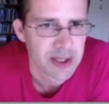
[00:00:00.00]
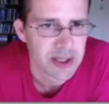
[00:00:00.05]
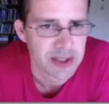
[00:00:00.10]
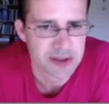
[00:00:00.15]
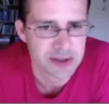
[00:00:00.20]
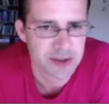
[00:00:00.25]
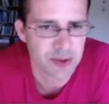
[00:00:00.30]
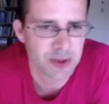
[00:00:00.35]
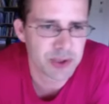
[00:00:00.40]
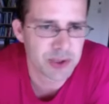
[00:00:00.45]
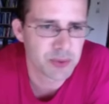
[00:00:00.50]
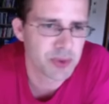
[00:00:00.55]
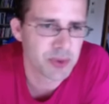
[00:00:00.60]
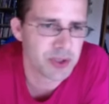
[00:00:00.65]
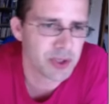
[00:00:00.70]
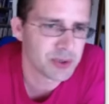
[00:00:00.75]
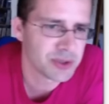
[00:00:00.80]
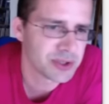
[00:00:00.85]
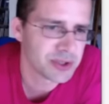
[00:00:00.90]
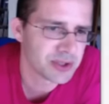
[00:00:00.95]
So as we
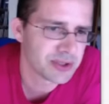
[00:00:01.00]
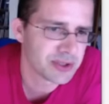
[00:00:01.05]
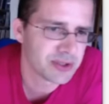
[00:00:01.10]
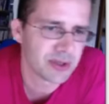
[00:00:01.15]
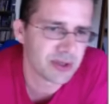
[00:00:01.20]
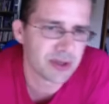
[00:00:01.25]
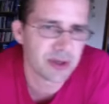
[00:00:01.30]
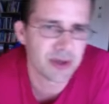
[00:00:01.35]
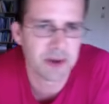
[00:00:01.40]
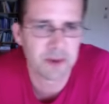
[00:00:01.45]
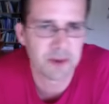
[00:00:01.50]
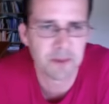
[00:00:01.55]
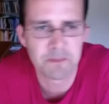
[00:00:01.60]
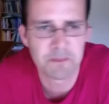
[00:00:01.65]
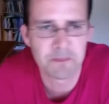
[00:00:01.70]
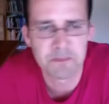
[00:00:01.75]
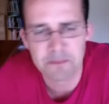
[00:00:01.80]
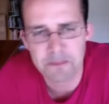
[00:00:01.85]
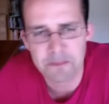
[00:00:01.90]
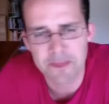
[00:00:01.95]
notice,
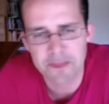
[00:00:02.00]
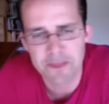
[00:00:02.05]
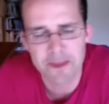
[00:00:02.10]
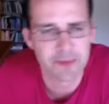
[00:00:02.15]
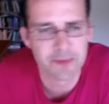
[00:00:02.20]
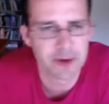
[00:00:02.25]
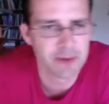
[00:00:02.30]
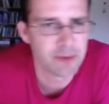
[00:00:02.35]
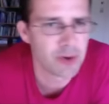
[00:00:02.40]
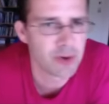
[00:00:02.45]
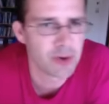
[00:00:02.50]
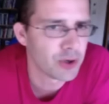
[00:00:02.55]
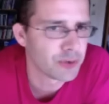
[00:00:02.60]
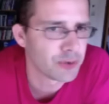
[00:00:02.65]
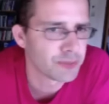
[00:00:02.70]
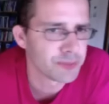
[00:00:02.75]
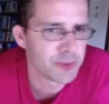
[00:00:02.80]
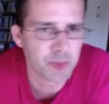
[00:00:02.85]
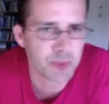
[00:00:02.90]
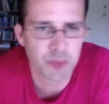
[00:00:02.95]
um, very
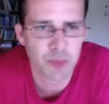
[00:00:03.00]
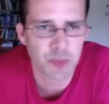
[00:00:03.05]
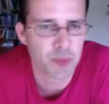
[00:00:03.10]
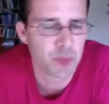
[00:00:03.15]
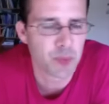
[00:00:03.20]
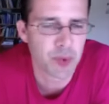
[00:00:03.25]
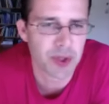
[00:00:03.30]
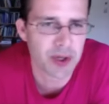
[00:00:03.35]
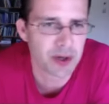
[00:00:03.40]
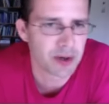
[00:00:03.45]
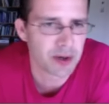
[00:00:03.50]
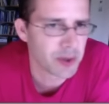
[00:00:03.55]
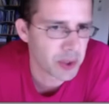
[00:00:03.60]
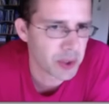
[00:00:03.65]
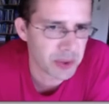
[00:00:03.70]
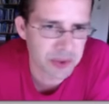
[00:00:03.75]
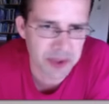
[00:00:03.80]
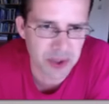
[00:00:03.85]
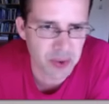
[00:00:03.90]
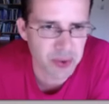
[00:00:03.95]
often we are
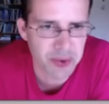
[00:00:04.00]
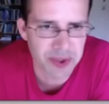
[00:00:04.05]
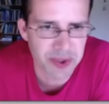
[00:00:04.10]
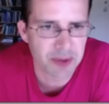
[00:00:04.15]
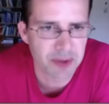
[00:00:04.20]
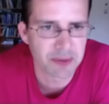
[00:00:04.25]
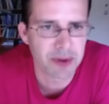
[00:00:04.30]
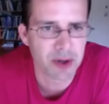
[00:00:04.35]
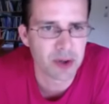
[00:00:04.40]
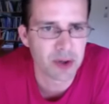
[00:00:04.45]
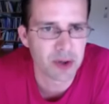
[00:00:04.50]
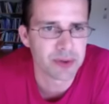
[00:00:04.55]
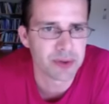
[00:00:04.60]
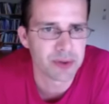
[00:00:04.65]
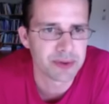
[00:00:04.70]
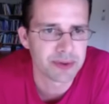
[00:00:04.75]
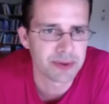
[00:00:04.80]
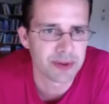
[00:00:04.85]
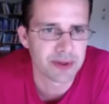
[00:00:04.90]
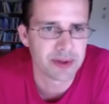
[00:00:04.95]
on, our
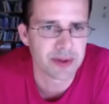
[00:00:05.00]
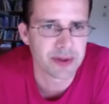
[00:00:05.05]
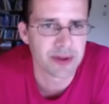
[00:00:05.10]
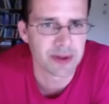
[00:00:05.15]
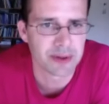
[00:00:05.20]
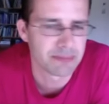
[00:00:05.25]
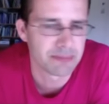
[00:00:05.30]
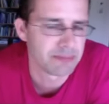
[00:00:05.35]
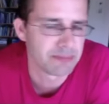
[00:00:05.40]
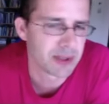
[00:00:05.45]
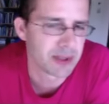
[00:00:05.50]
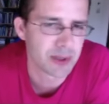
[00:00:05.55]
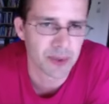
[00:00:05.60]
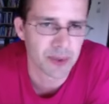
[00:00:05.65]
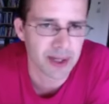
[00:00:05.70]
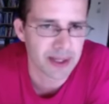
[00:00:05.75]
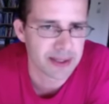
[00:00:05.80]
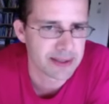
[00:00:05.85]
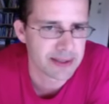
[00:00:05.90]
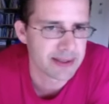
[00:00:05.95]
own uh,
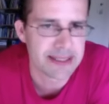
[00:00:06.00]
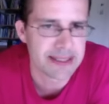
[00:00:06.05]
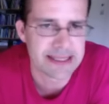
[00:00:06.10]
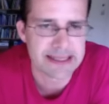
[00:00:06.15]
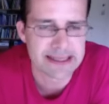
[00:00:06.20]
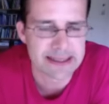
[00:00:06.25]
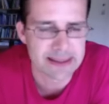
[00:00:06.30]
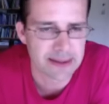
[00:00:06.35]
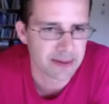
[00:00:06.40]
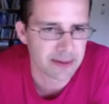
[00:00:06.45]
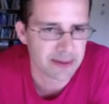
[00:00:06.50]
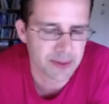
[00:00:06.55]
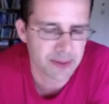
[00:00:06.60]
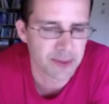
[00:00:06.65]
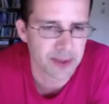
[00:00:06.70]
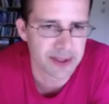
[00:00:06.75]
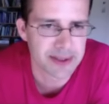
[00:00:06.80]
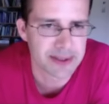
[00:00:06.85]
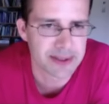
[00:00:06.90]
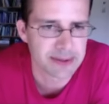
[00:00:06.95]
quite is uh,
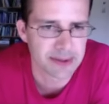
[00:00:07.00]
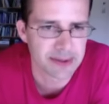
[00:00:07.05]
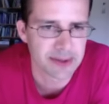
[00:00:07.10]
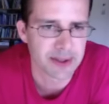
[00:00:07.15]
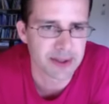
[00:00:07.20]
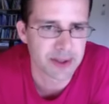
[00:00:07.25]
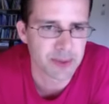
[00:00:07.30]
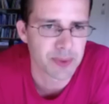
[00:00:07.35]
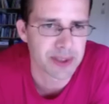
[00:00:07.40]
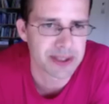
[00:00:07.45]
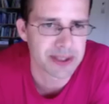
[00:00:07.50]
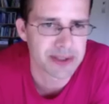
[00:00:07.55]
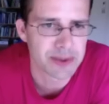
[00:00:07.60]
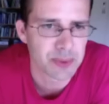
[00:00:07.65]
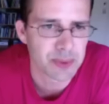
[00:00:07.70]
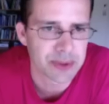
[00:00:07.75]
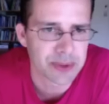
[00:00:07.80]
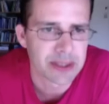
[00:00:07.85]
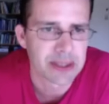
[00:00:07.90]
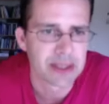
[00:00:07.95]
quite uh, quite
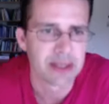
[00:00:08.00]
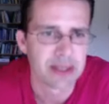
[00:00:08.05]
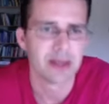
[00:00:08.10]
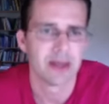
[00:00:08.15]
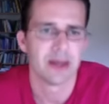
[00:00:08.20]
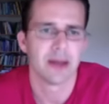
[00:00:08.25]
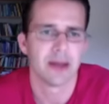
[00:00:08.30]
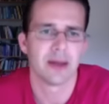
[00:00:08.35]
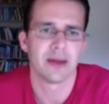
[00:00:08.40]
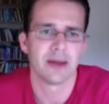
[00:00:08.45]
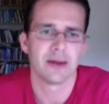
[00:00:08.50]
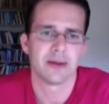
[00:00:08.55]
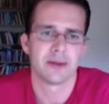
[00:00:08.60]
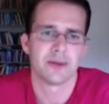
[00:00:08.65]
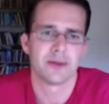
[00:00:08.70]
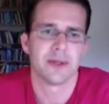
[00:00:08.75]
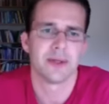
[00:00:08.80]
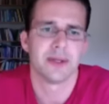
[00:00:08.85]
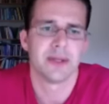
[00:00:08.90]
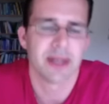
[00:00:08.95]
soon, and
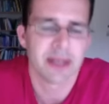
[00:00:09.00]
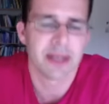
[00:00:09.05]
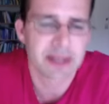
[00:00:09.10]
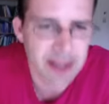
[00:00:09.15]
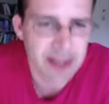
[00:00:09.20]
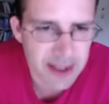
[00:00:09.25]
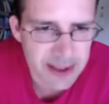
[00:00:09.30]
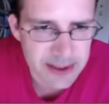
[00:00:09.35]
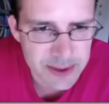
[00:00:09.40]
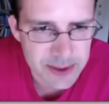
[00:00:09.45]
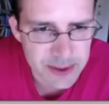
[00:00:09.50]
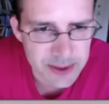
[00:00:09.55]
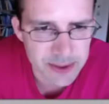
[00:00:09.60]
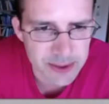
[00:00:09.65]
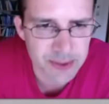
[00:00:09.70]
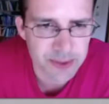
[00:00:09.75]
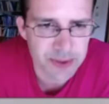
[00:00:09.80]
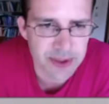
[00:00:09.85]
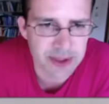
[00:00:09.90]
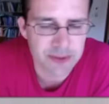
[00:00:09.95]
in that case
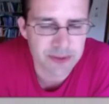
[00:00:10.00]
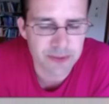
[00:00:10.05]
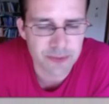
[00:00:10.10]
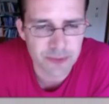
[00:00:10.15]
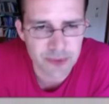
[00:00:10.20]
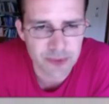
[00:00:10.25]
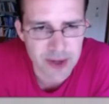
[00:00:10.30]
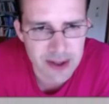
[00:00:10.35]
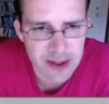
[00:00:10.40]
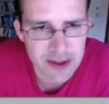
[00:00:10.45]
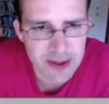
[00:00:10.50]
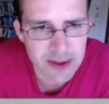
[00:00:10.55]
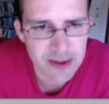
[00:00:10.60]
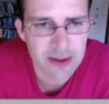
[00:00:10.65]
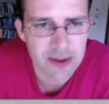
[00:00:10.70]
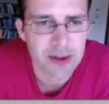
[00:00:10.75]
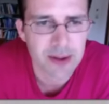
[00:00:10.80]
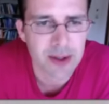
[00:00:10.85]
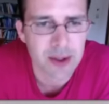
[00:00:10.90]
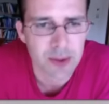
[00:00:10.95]
you need to think
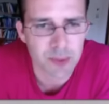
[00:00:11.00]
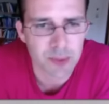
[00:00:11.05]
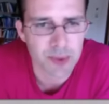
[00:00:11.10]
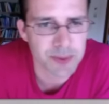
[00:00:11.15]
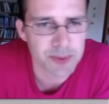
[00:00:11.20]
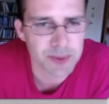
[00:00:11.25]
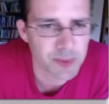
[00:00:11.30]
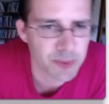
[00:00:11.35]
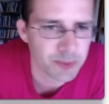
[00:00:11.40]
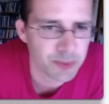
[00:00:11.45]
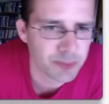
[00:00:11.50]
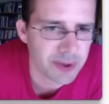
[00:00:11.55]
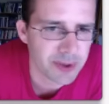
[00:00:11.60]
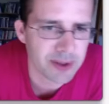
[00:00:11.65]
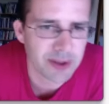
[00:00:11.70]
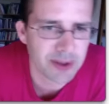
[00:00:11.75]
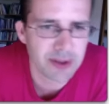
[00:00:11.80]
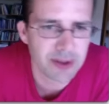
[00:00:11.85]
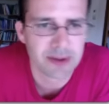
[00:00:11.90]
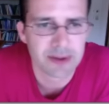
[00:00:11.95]
what would
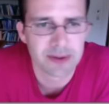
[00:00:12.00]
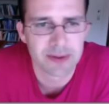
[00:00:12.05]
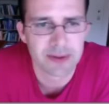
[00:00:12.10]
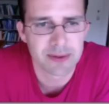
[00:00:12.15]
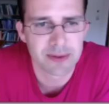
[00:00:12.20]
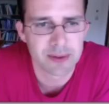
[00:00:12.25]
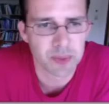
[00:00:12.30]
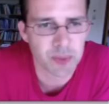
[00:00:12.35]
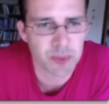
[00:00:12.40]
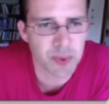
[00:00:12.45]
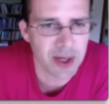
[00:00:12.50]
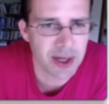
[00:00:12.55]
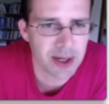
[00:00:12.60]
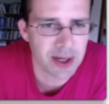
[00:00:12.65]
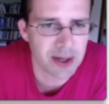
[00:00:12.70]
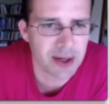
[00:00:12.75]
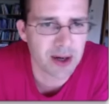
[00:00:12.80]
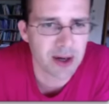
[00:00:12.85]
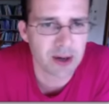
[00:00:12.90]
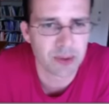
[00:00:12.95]
be the way
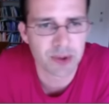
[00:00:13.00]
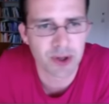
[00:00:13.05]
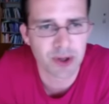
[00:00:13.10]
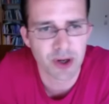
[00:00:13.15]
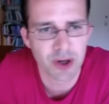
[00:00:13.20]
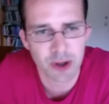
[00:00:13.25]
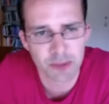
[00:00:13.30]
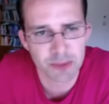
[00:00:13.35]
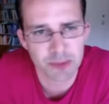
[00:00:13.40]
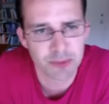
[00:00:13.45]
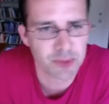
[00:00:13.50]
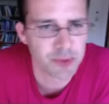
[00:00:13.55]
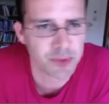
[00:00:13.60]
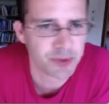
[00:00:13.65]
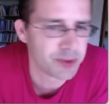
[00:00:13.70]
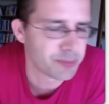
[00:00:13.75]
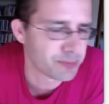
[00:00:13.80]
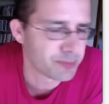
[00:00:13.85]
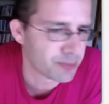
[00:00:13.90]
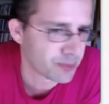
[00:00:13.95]
how Karpov
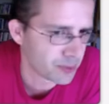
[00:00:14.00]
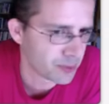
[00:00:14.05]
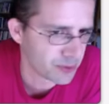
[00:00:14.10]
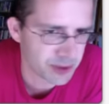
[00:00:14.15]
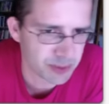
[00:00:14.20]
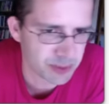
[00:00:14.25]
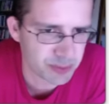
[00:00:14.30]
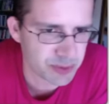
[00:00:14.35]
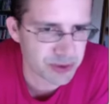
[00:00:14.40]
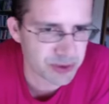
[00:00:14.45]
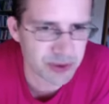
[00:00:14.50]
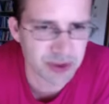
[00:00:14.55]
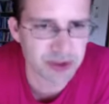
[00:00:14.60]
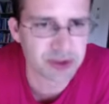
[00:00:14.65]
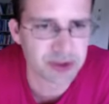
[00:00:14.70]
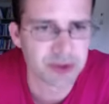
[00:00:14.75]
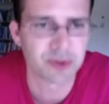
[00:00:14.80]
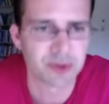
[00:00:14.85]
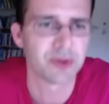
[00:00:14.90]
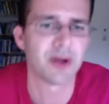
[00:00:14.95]
would approach the
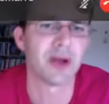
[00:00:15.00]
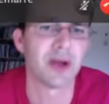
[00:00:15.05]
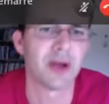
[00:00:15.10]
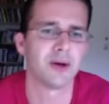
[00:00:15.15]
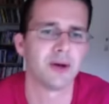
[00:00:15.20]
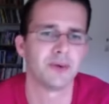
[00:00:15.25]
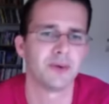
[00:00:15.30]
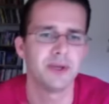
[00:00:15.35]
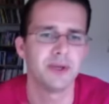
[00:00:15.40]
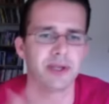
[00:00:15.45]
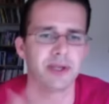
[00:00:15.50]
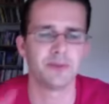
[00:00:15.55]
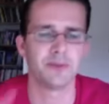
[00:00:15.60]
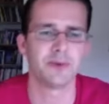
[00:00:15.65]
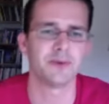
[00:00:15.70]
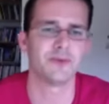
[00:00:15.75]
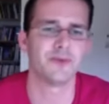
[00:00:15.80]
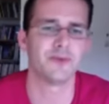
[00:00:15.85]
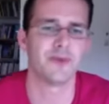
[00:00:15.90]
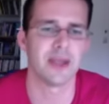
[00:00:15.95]
position or how he
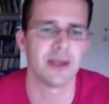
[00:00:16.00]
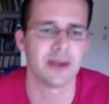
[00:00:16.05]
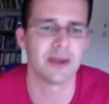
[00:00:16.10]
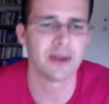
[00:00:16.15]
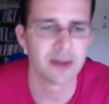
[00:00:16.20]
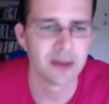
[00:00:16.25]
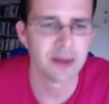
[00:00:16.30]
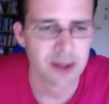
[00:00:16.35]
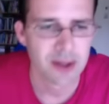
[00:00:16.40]
would think.